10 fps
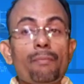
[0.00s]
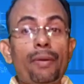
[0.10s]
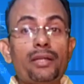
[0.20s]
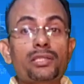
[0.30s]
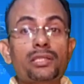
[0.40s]

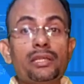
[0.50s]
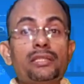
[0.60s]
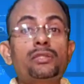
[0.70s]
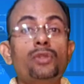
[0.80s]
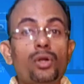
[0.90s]
person
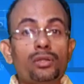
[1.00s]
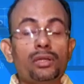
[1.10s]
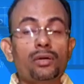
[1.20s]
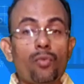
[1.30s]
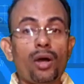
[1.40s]
is not
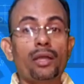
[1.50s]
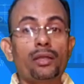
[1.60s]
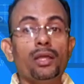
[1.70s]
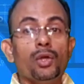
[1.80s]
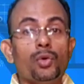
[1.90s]
the
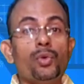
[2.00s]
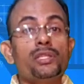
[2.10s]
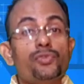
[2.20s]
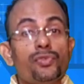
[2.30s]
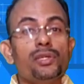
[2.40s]
one who
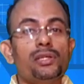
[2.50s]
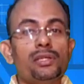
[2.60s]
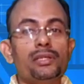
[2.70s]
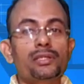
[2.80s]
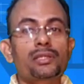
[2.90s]
is
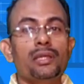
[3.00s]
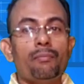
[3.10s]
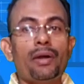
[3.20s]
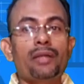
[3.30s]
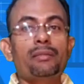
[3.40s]
fearless,
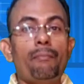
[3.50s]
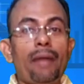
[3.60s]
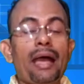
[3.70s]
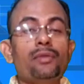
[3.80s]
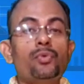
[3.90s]
but the
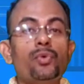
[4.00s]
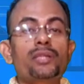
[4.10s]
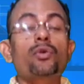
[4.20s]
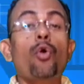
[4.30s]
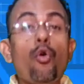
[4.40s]
man who
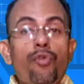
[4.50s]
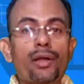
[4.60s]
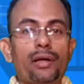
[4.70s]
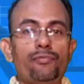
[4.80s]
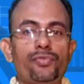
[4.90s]
has
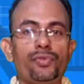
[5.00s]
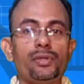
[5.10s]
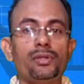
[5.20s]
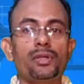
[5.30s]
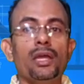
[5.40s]
overcome
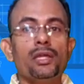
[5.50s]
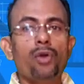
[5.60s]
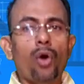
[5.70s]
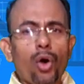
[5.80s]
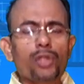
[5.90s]
fear.
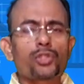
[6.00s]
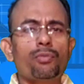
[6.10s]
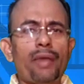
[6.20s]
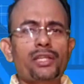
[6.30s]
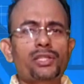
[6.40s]
He
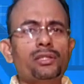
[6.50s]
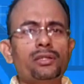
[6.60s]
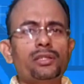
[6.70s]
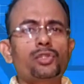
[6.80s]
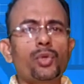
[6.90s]
also
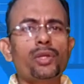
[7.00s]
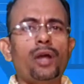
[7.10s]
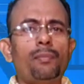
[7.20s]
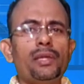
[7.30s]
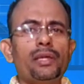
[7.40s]
mentioned the twin
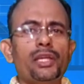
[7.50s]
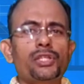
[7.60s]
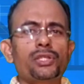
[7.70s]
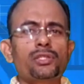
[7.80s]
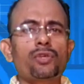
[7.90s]

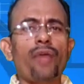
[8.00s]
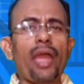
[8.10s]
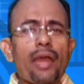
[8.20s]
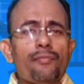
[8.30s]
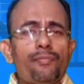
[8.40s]
obligations
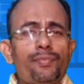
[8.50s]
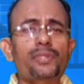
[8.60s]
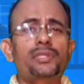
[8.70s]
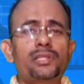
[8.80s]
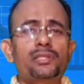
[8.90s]
of
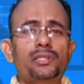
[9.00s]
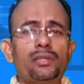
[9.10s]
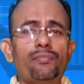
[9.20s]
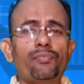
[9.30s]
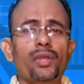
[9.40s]
every
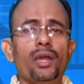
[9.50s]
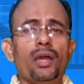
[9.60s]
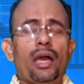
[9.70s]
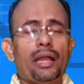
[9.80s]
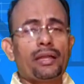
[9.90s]
citizen
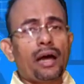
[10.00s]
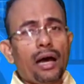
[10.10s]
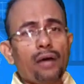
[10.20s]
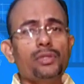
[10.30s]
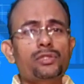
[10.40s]
and
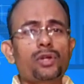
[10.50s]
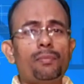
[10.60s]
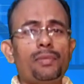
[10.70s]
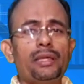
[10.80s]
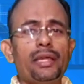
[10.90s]
how this
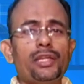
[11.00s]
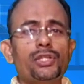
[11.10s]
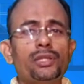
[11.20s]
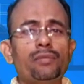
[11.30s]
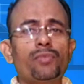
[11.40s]

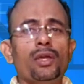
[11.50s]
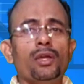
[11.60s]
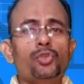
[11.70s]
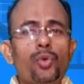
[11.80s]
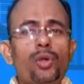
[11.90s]

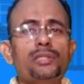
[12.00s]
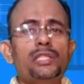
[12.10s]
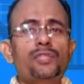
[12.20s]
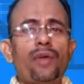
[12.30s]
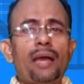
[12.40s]
obligation towards
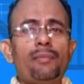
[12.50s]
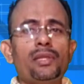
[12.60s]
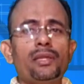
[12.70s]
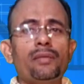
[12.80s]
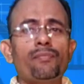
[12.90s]
his
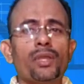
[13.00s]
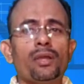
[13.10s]
family